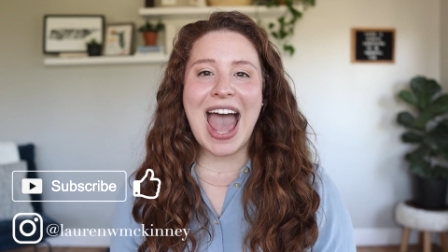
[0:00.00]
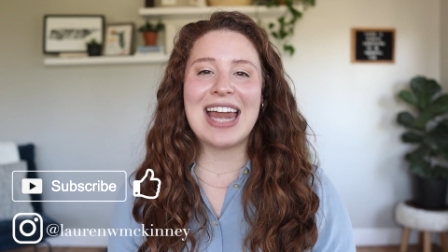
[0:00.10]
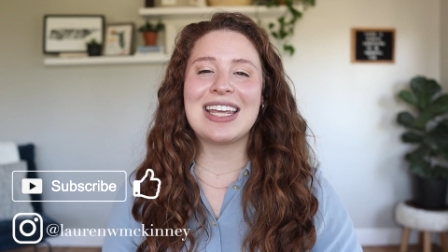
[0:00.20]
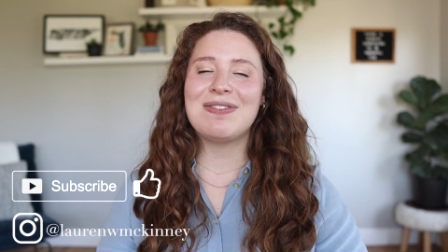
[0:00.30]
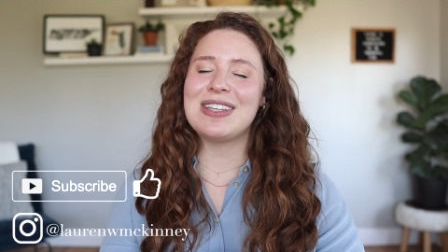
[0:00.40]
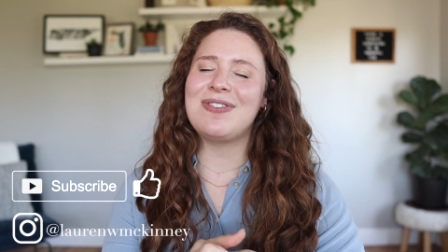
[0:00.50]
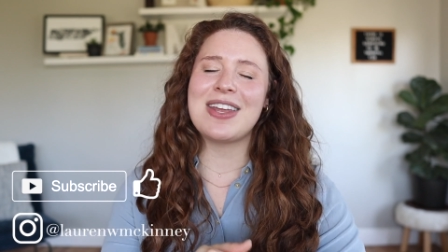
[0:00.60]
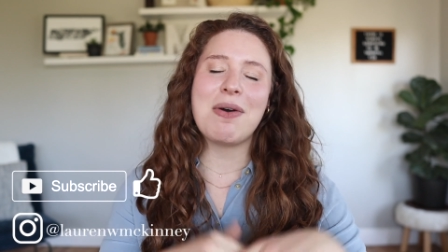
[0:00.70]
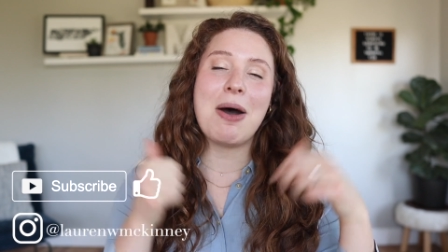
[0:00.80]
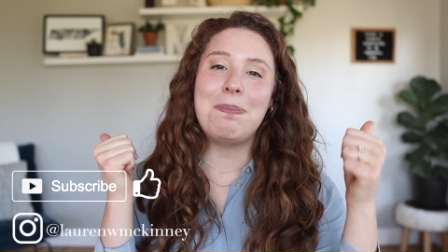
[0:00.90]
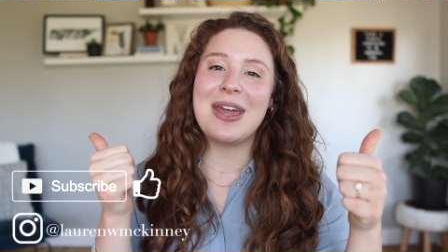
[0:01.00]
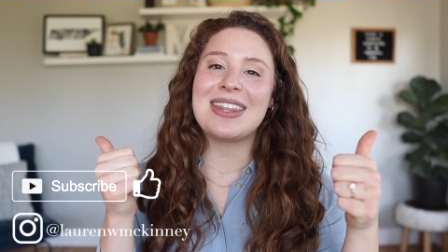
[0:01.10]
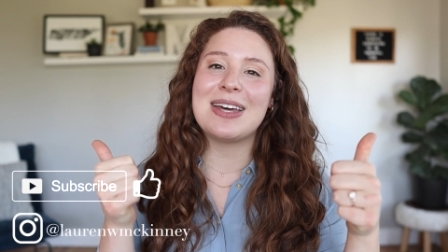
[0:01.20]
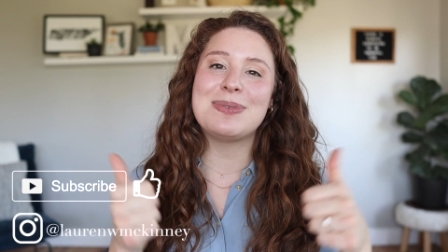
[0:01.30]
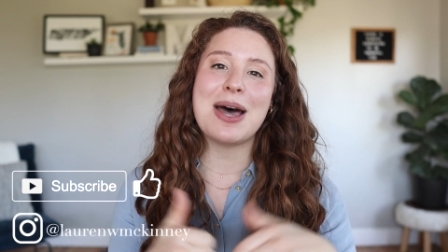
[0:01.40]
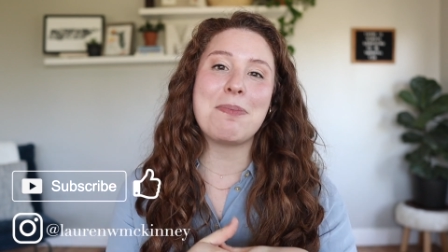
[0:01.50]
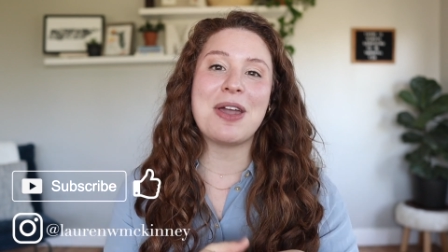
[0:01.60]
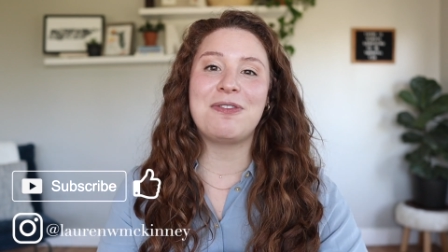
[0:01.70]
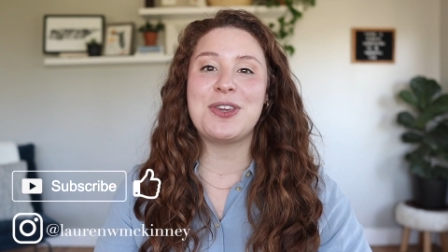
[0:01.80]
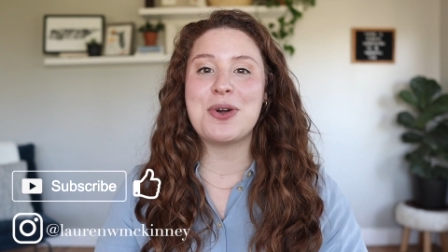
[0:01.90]
and give this video a big thumbs up
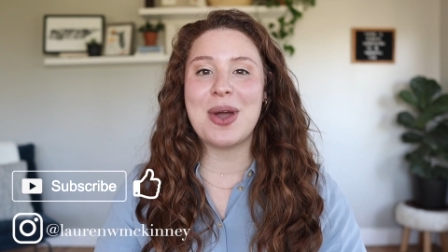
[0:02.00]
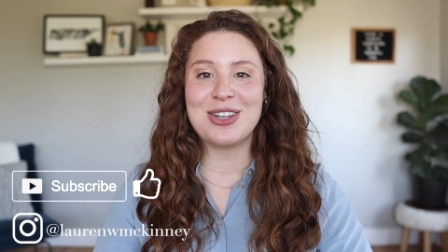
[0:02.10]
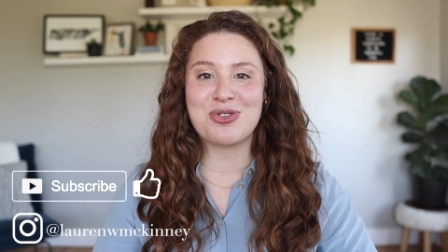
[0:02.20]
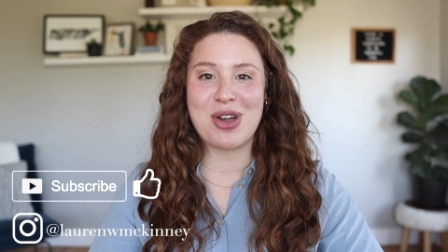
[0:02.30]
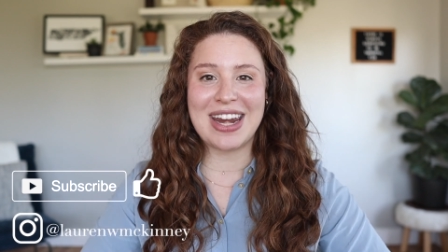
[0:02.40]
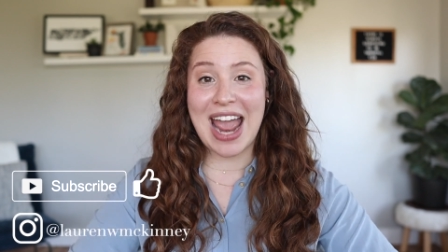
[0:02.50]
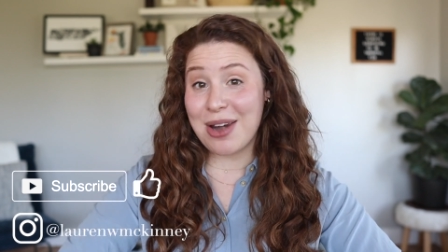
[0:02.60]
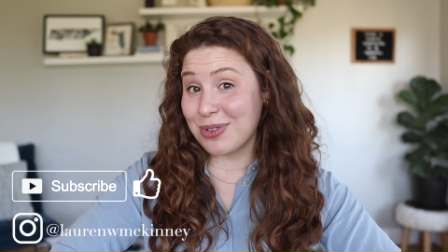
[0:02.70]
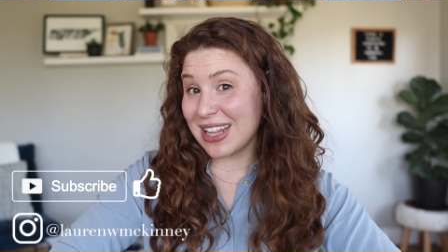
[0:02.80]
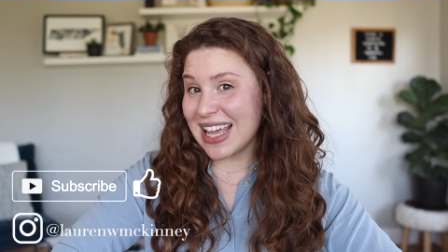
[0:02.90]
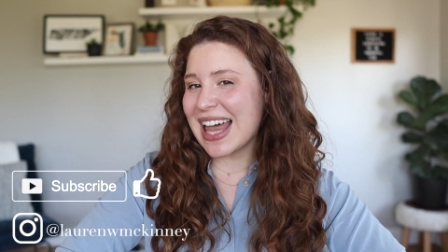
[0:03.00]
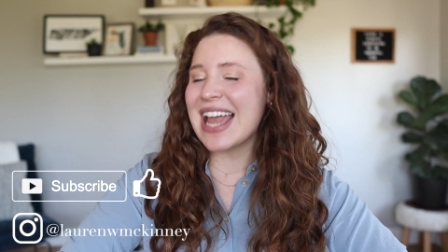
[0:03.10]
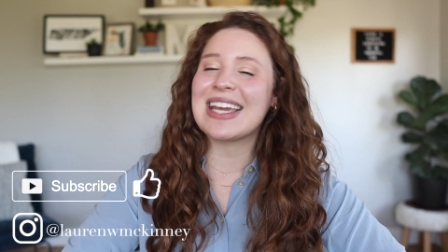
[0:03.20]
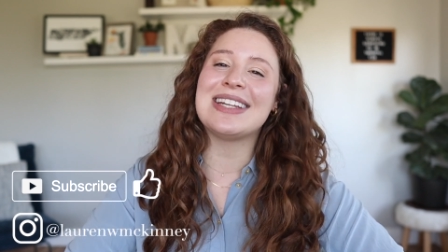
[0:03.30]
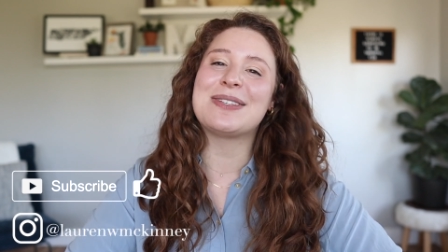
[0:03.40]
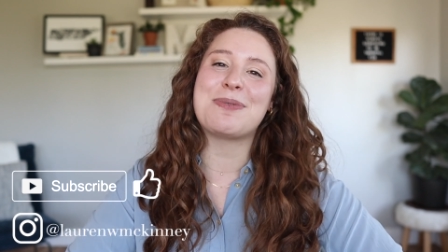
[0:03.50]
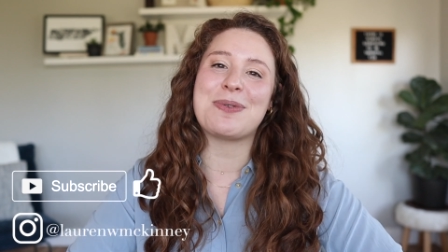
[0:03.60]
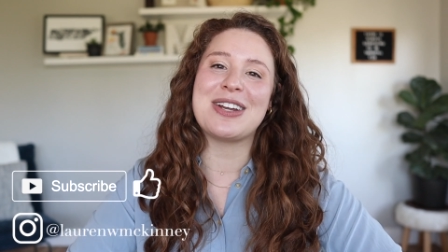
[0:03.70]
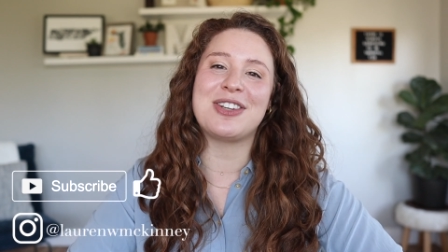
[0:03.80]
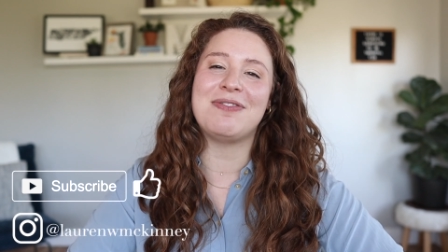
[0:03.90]
if you enjoyed it and really like
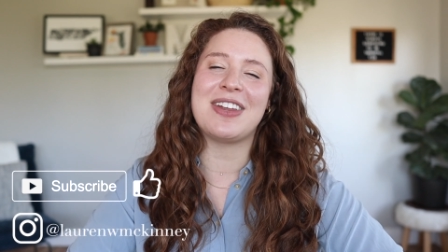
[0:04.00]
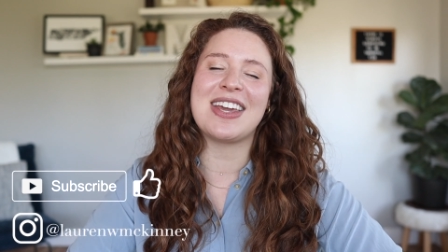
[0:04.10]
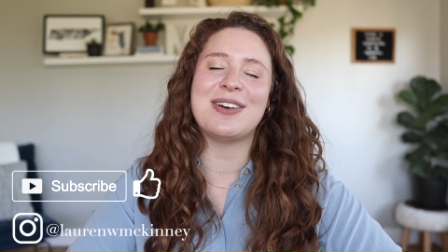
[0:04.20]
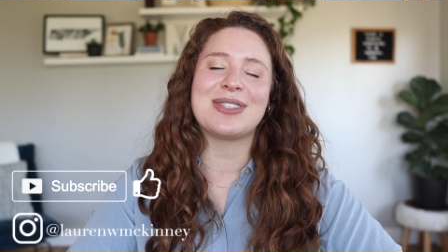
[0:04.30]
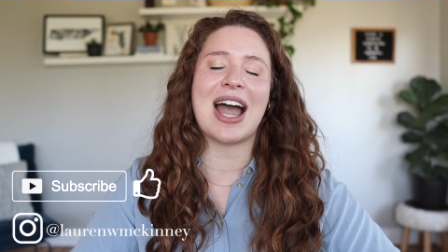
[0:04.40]
inspiration videos.